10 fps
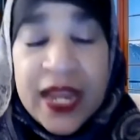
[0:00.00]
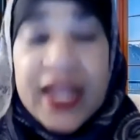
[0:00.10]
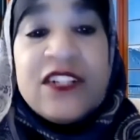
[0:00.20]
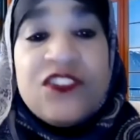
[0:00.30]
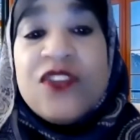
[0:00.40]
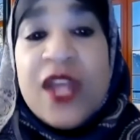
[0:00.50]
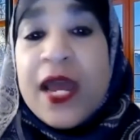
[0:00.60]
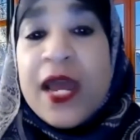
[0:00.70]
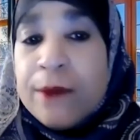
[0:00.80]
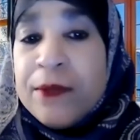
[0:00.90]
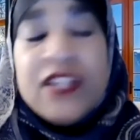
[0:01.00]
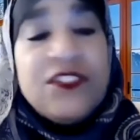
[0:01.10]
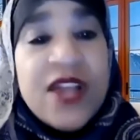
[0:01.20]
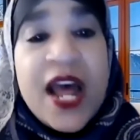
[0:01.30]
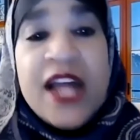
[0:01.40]
Islam
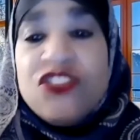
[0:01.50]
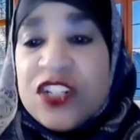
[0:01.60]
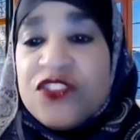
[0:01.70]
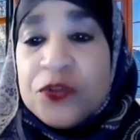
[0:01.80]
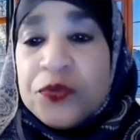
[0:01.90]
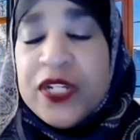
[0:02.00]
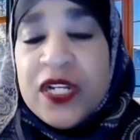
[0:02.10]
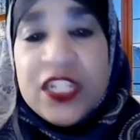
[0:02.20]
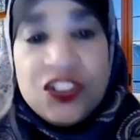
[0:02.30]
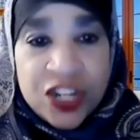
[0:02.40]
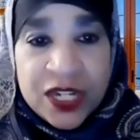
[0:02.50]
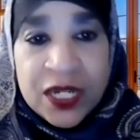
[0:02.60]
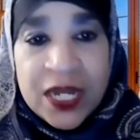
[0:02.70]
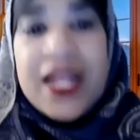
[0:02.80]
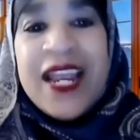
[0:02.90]
is not just a religion.
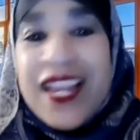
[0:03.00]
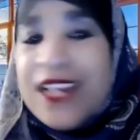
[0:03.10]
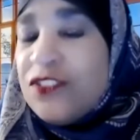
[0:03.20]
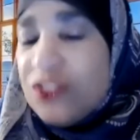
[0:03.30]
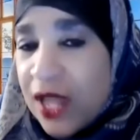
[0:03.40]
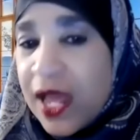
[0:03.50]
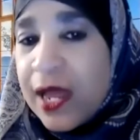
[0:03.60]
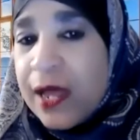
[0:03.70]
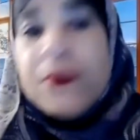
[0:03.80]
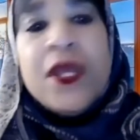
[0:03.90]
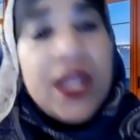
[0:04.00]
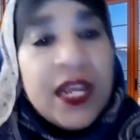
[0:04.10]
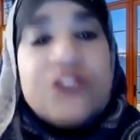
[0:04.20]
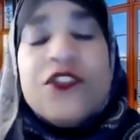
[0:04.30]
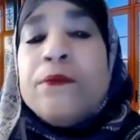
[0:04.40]
Islam
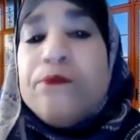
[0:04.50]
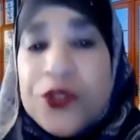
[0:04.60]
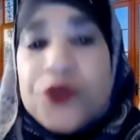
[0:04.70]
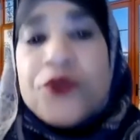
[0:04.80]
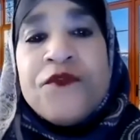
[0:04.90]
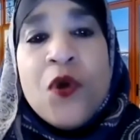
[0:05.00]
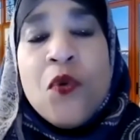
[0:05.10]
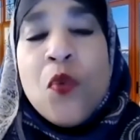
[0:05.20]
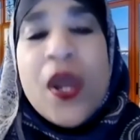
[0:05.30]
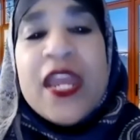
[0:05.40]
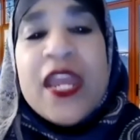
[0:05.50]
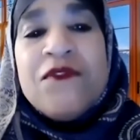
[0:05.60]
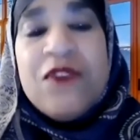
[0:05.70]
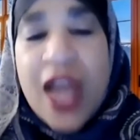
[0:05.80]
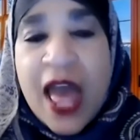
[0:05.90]
is a beautiful way
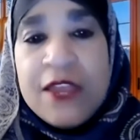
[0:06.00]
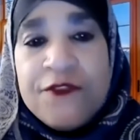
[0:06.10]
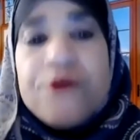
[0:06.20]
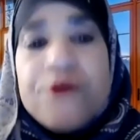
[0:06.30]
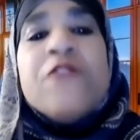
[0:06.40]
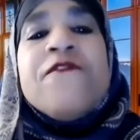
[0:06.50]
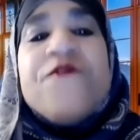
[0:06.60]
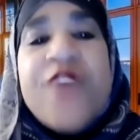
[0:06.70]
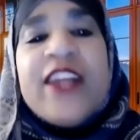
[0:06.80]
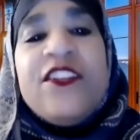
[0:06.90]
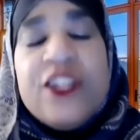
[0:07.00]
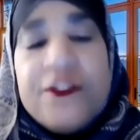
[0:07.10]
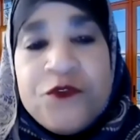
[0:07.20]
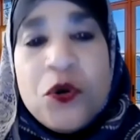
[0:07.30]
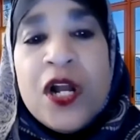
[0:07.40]
of life
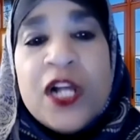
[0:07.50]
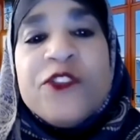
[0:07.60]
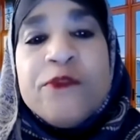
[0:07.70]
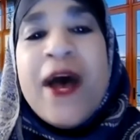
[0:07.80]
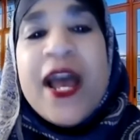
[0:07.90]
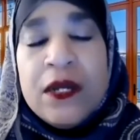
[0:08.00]
perfected for us by